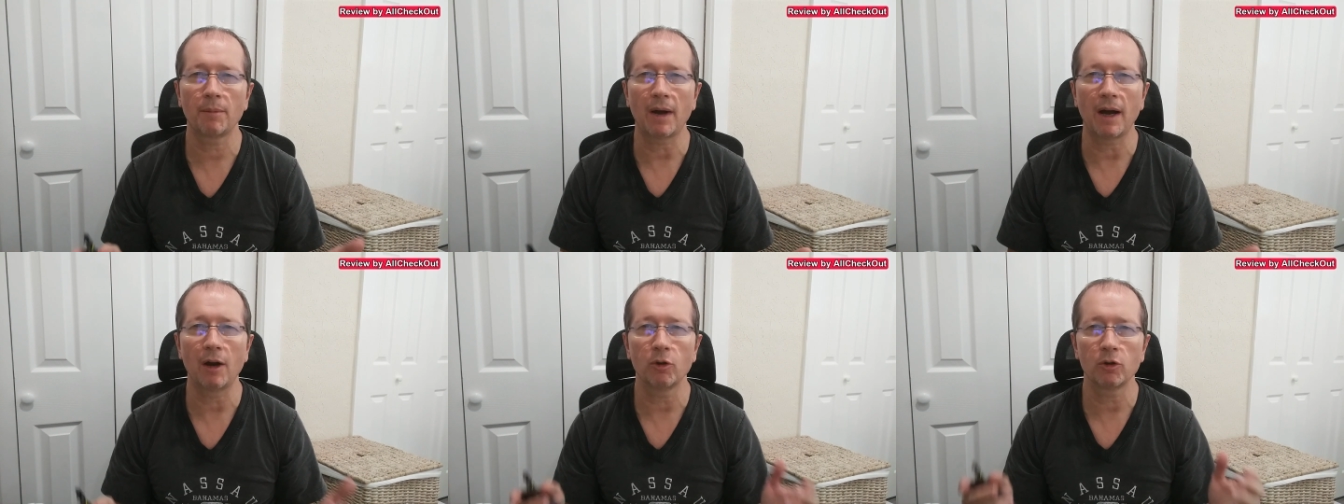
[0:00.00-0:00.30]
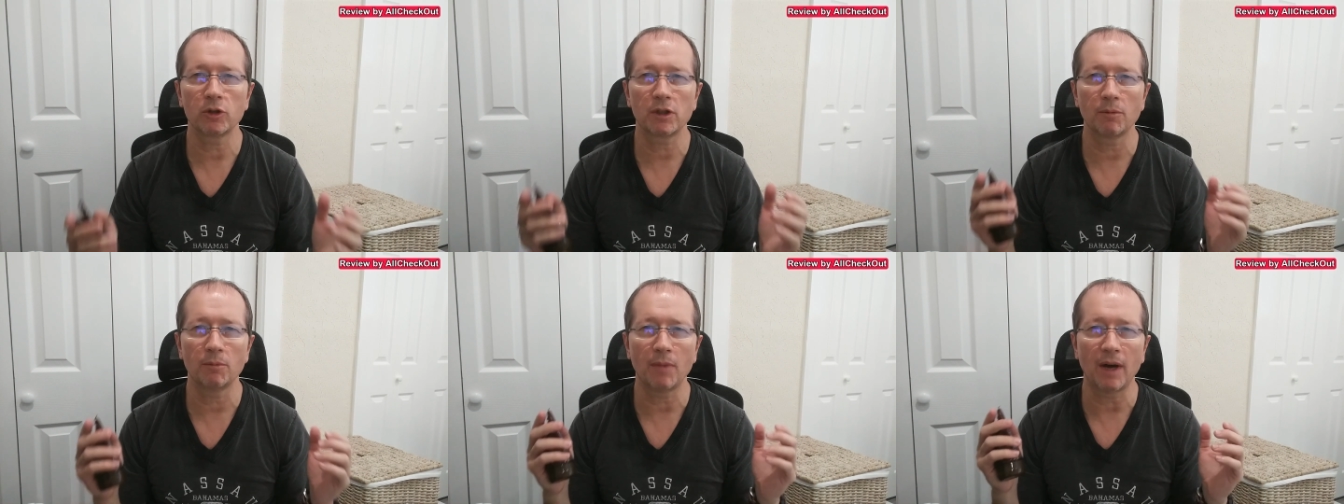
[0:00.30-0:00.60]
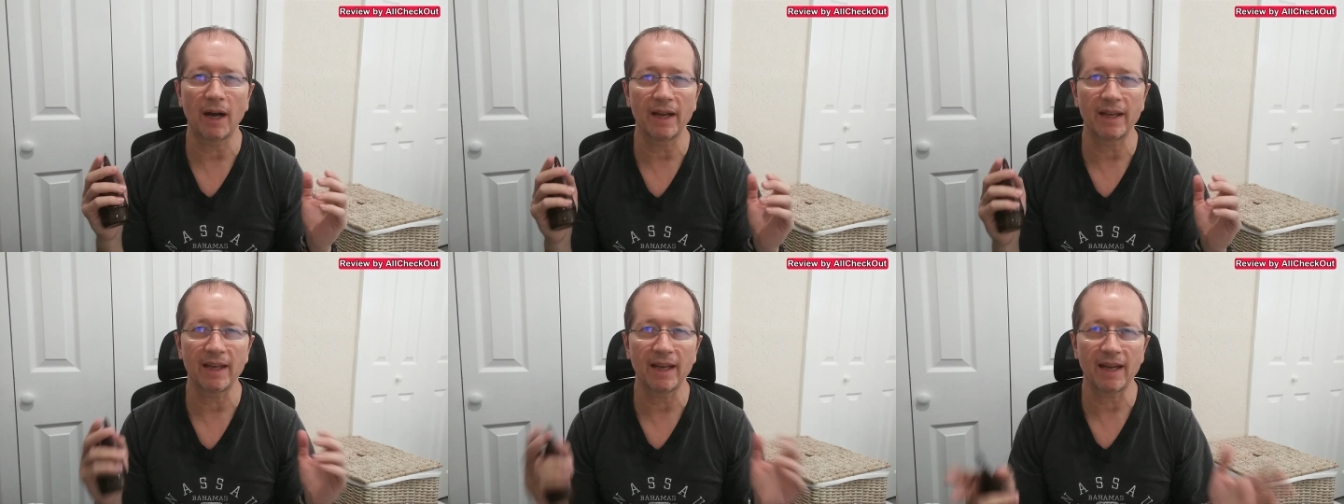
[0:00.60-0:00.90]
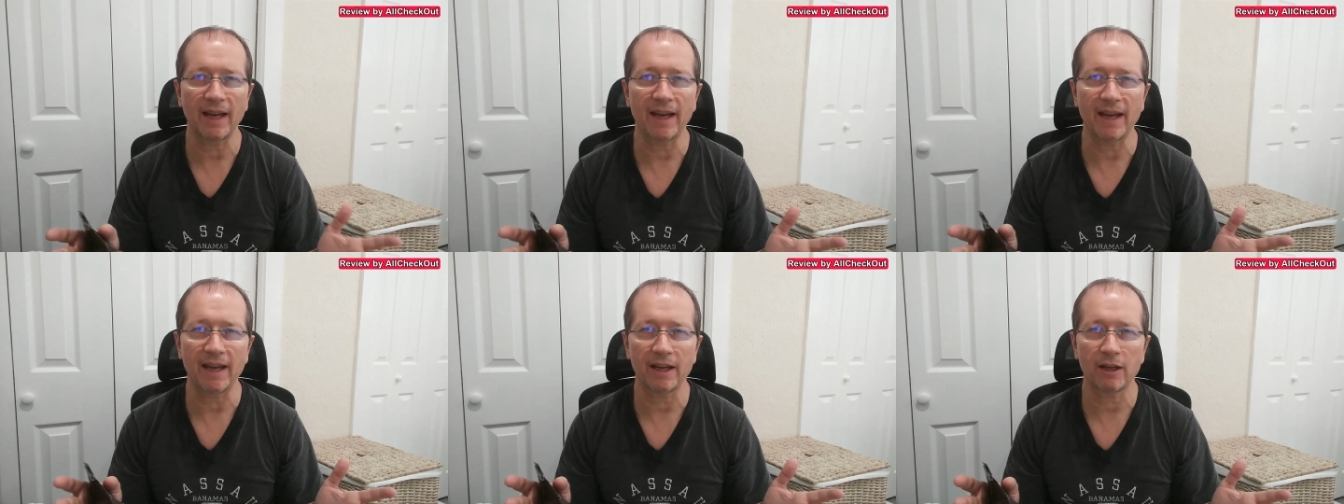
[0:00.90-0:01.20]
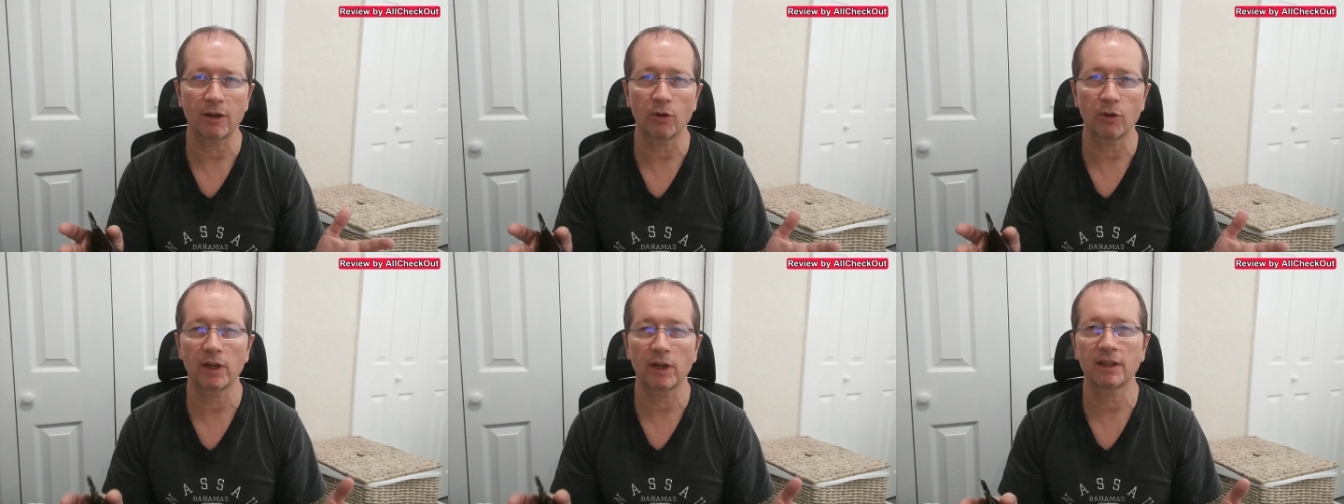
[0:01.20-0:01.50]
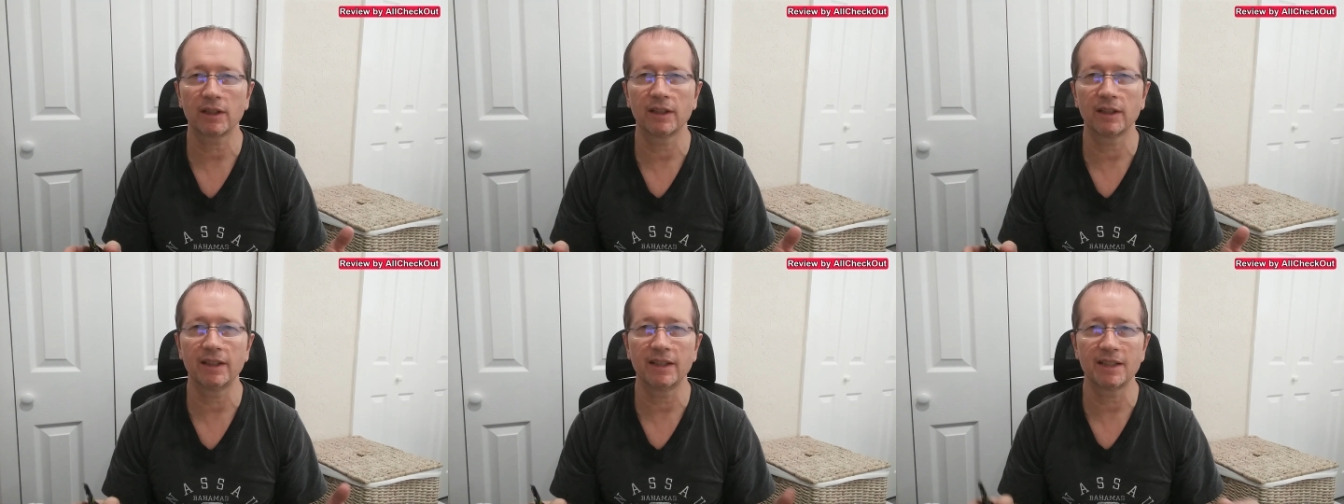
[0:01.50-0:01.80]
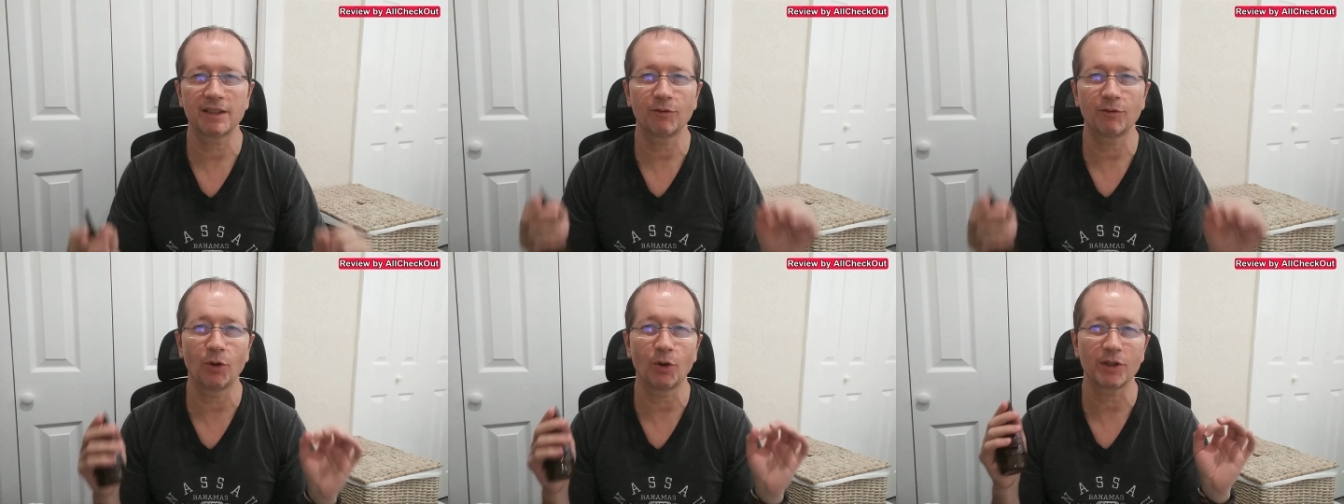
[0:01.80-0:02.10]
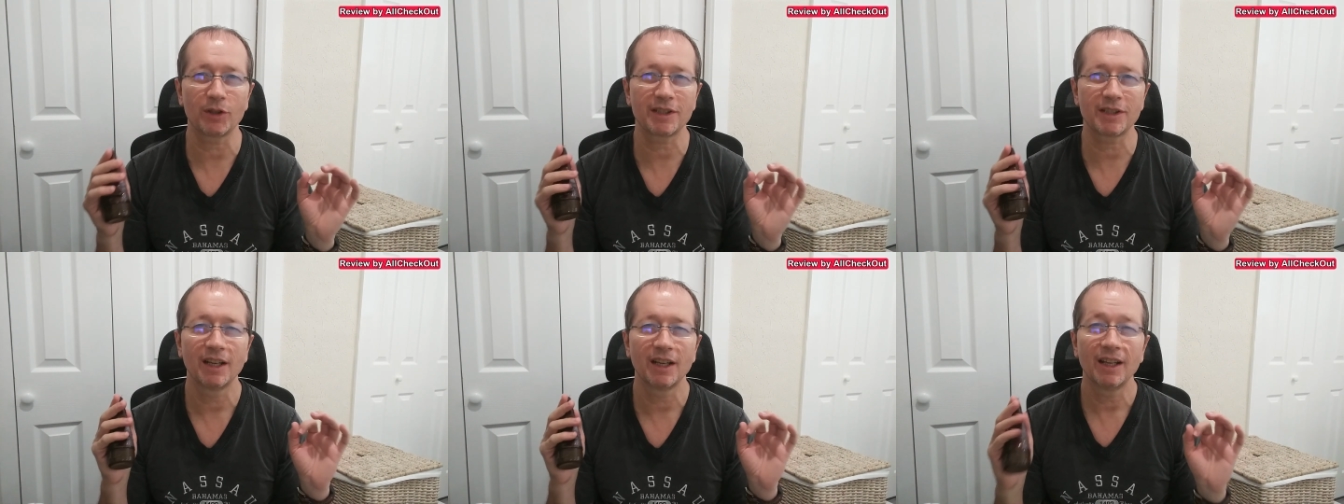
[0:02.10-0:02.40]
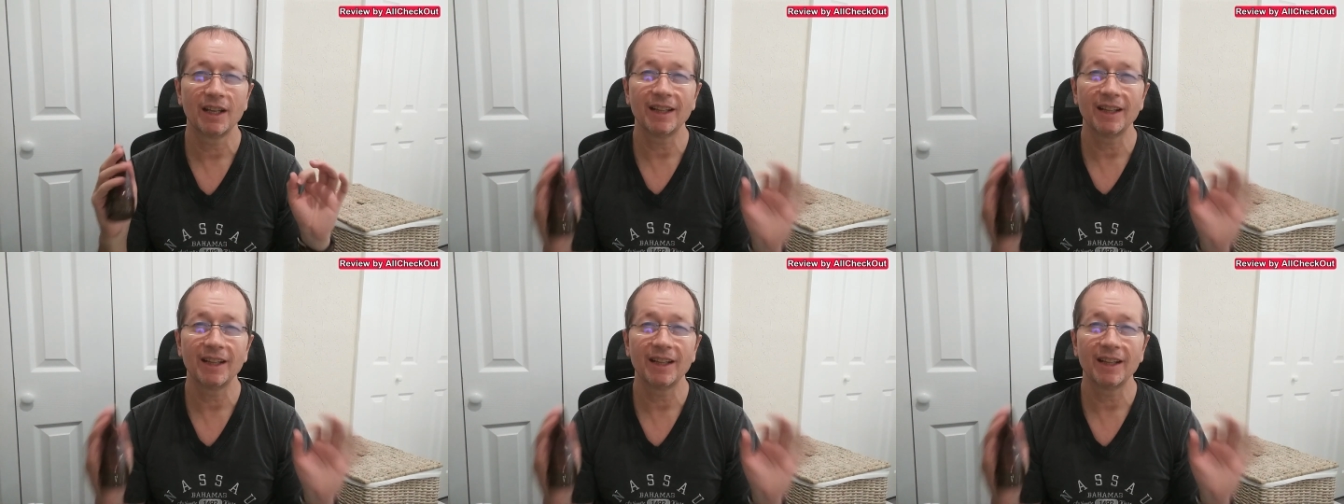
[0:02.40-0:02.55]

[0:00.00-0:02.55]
about my hair, or at least what's